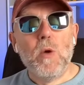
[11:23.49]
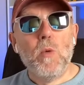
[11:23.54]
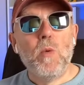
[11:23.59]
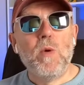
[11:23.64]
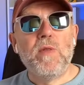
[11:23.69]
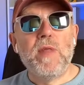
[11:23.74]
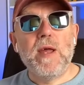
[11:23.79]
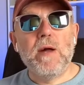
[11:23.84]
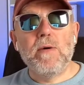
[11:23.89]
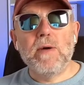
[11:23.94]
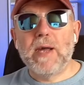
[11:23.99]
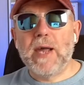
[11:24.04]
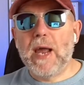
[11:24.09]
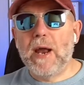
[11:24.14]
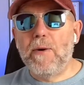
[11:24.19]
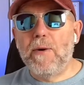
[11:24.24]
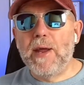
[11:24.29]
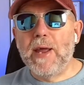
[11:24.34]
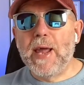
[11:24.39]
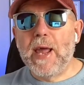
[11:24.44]
without
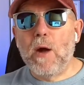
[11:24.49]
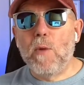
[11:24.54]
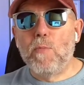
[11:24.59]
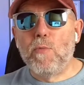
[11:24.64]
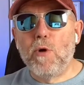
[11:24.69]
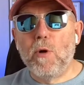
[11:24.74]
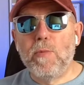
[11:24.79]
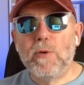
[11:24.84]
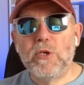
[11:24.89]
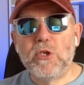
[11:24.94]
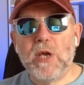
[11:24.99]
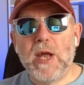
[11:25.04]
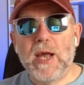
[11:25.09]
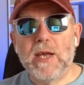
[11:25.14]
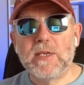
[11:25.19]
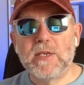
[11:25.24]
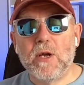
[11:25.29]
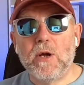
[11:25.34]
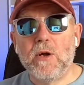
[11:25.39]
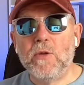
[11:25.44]
carrying out proper
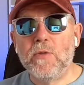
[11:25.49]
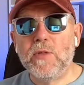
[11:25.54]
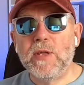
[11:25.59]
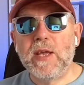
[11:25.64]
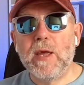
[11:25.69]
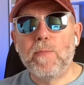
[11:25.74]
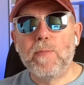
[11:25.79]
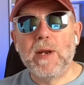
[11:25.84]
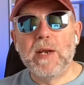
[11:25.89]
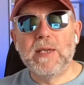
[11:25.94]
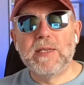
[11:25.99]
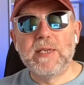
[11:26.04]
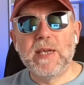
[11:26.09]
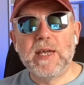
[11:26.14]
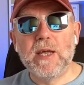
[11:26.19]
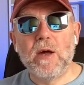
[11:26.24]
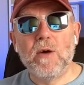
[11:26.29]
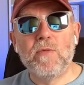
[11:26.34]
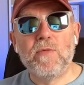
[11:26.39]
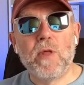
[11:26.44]
checks on the ability
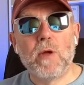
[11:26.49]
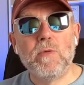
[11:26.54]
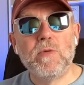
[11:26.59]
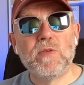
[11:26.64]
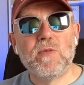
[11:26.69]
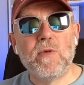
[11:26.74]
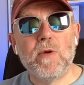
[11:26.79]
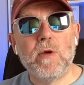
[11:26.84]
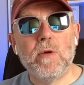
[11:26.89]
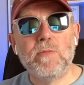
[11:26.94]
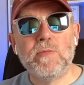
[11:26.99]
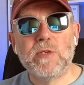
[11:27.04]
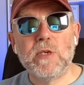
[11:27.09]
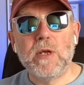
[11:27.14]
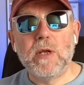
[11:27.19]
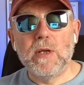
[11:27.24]
of those firms